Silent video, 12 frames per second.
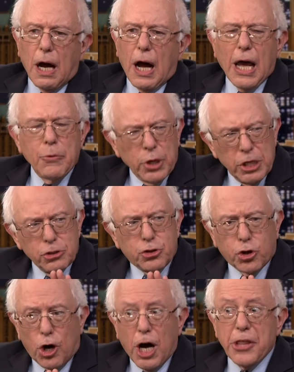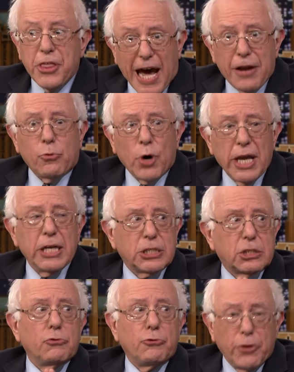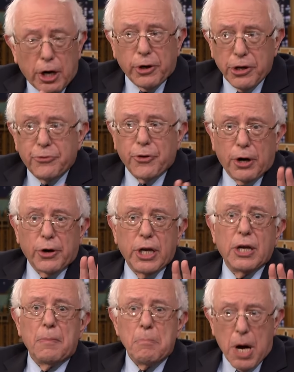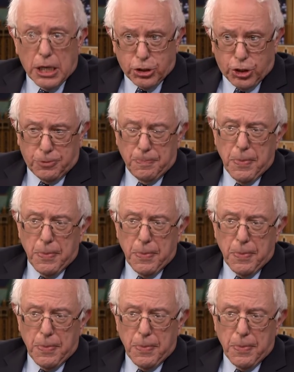I would enjoy that race very, very much.